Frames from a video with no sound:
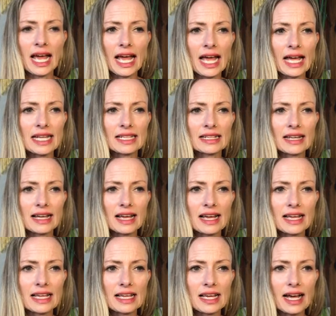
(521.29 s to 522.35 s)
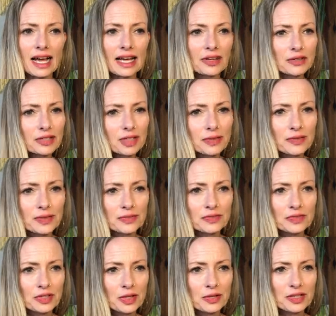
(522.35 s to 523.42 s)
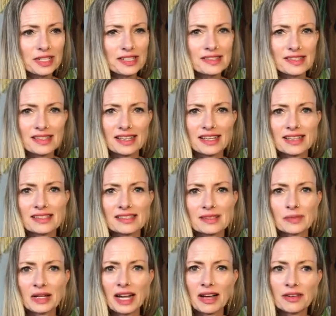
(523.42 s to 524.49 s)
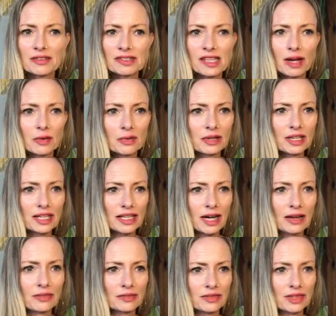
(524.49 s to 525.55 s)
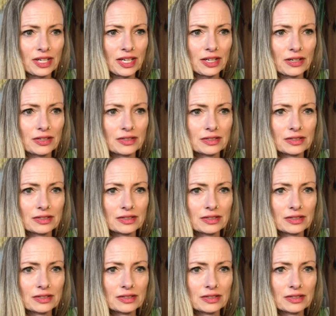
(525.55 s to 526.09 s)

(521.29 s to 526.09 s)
And I don't know if you've noticed this, but how's that working out for you?